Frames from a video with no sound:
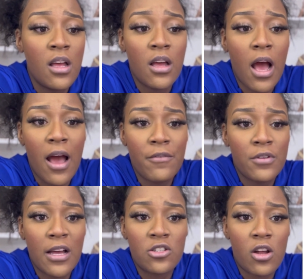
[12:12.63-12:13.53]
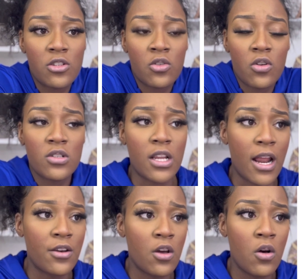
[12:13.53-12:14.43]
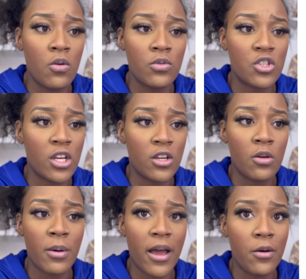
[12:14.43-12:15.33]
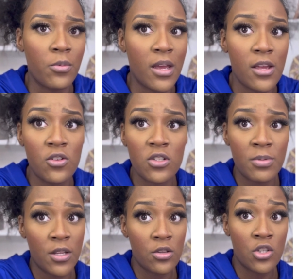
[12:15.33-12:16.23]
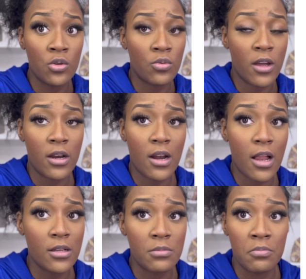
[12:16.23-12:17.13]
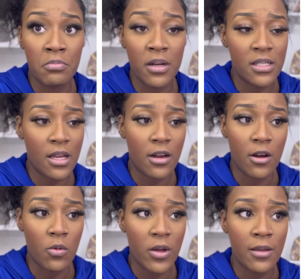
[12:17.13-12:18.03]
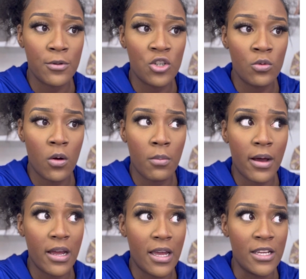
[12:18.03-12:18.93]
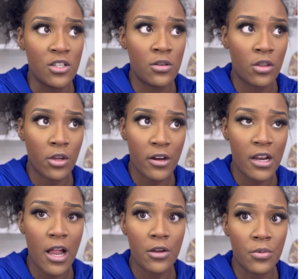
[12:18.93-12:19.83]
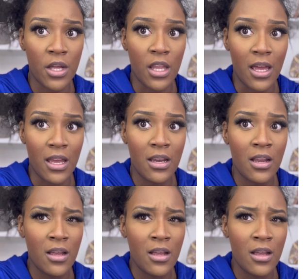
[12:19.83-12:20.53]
I talked to girls that I know, shit, you'll buy a wig, you'll spend $200-$300 bust down on a wig, but you won't buy a $30 ring light